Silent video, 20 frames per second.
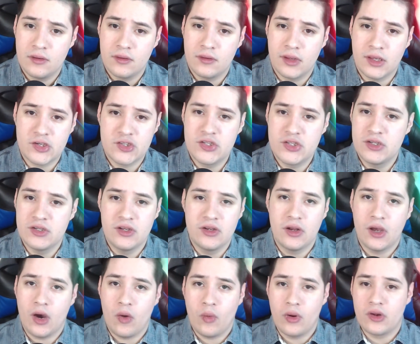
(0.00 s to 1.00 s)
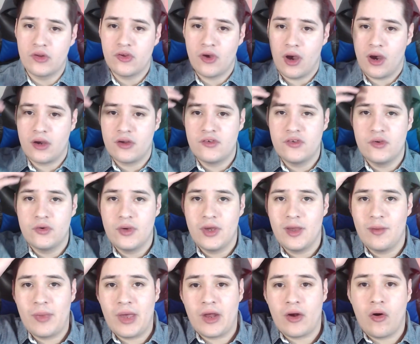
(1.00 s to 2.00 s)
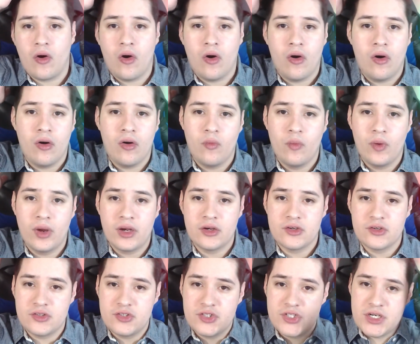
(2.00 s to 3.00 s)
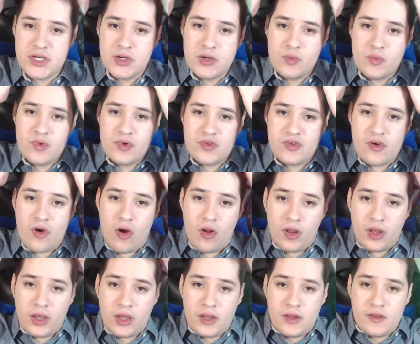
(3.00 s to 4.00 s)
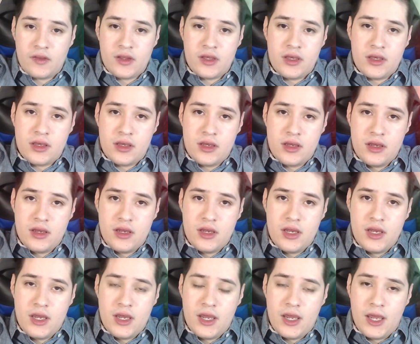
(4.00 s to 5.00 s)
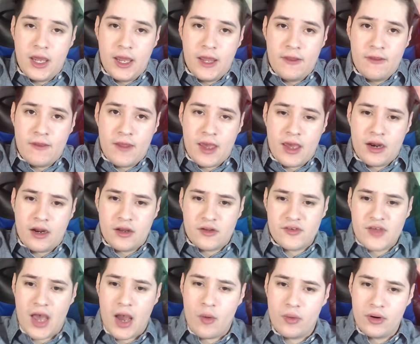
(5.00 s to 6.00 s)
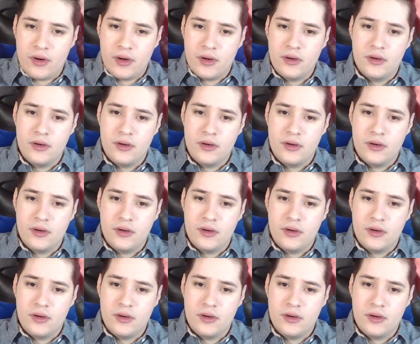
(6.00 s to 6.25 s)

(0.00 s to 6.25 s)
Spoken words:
Like, she did not want to talk to him at all when she was calling in that tower.